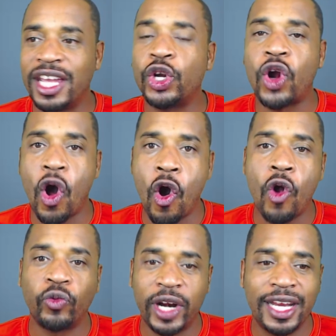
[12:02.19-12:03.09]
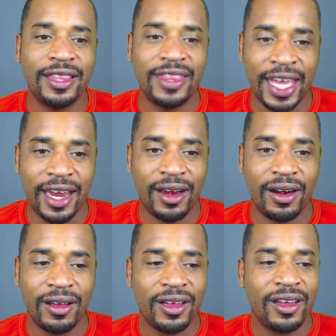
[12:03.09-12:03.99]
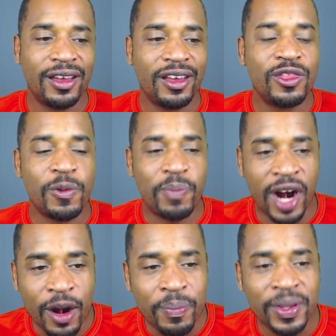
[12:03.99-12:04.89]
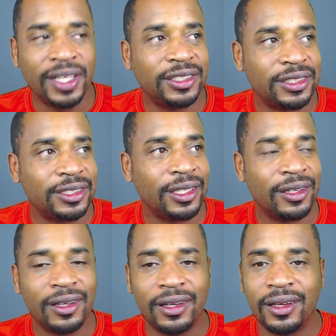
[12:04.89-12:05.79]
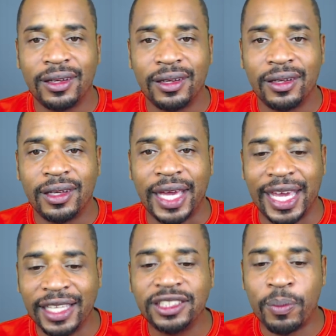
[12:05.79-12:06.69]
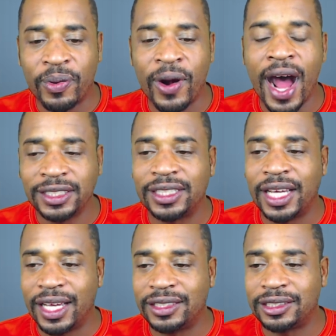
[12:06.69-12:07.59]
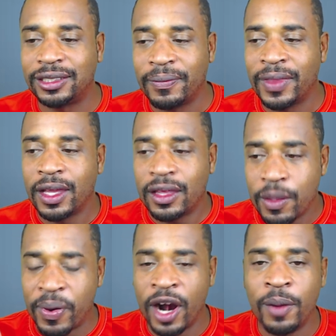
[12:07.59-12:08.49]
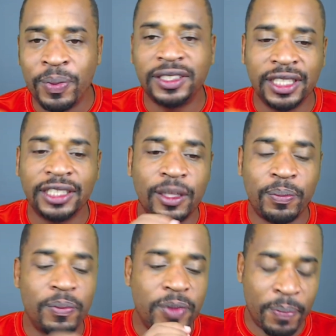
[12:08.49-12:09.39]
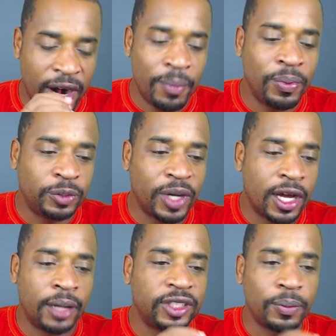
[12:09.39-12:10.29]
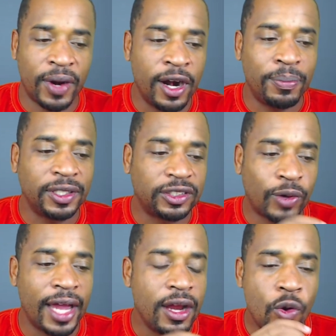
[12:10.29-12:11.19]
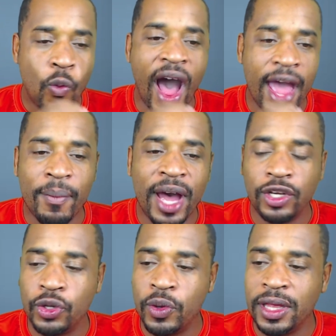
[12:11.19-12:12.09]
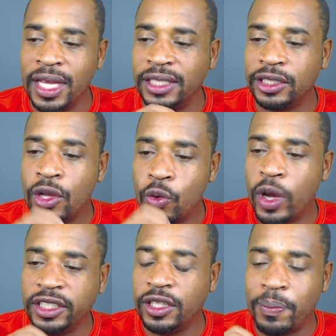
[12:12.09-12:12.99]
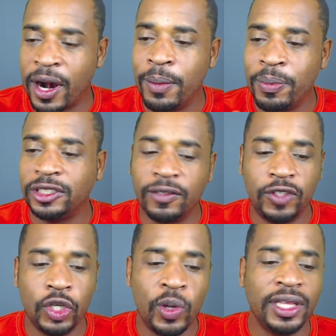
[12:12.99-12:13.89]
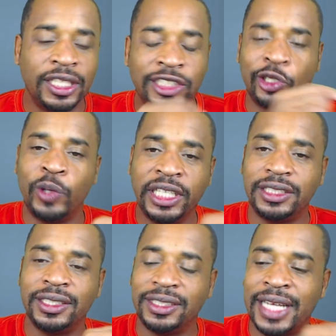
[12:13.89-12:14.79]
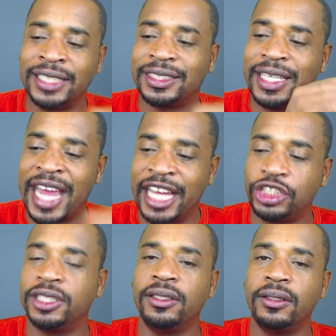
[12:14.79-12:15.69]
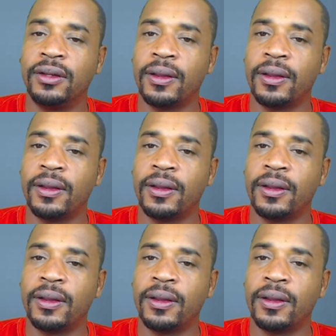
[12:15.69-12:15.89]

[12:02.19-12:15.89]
You're already there. The purpose is the process. The purpose is the purpose becomes the purpose, right? Why am I doing this? What is the purpose of doing this to reach this destination?